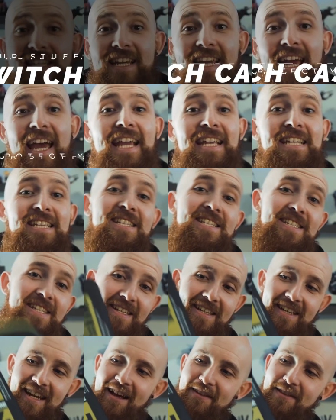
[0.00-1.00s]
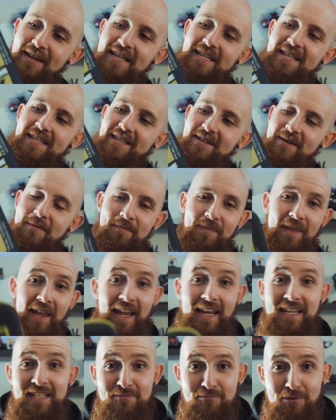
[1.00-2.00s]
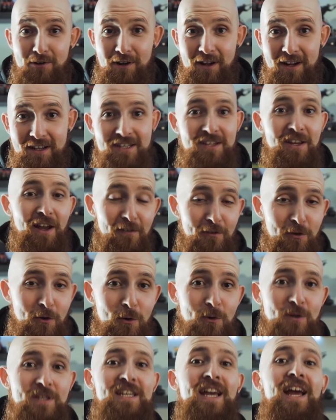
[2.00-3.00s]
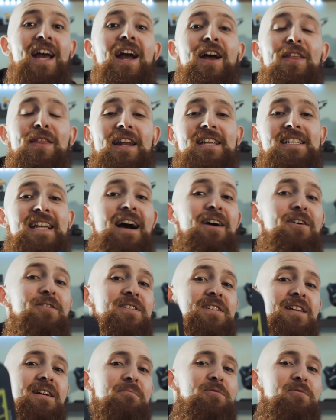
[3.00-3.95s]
a case. Now this is the product, of course, that is ours.